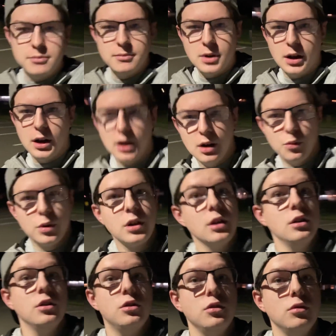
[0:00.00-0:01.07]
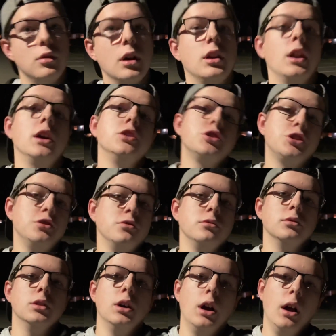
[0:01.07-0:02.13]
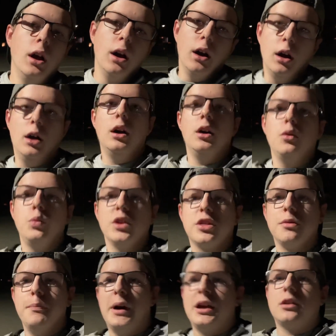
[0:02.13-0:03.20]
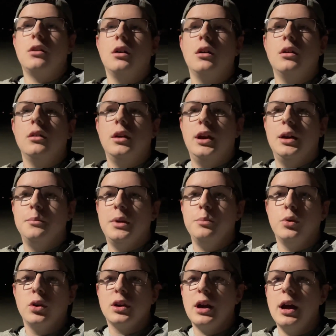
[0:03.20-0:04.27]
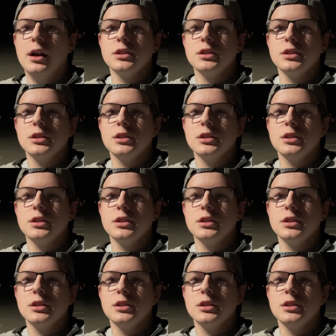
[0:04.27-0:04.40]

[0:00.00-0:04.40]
We're gonna do a night shoot with my car and my boy Kyle's